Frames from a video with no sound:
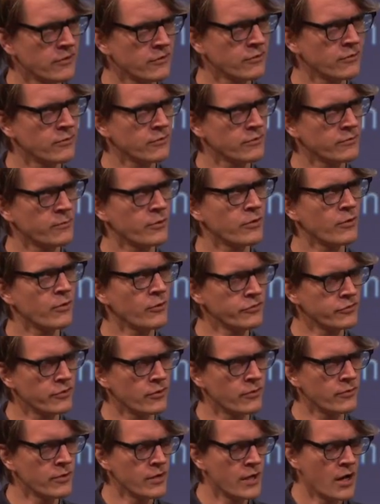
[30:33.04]
I talked, but
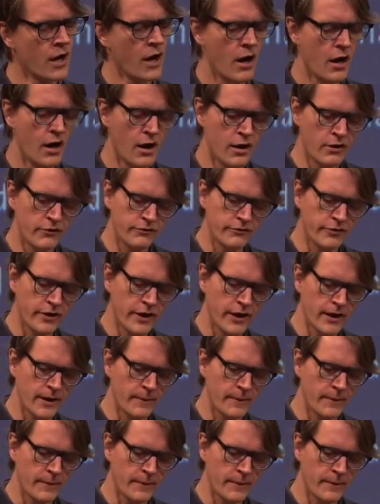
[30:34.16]
also of